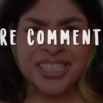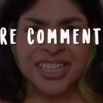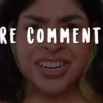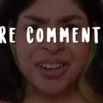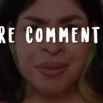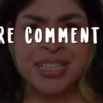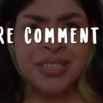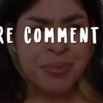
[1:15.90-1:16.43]
share,
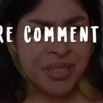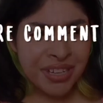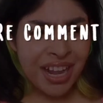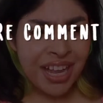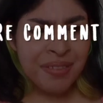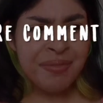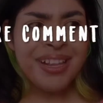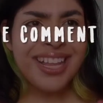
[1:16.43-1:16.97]
comment,
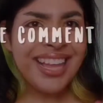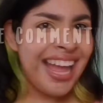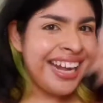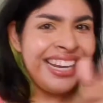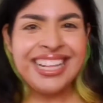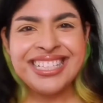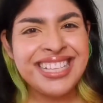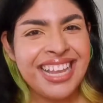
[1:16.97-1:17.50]
subscribe,
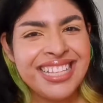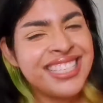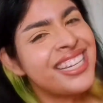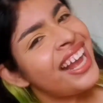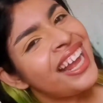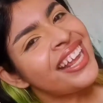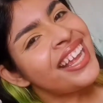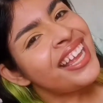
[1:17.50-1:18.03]
and let's get
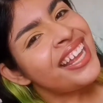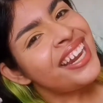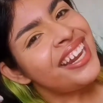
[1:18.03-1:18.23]
started.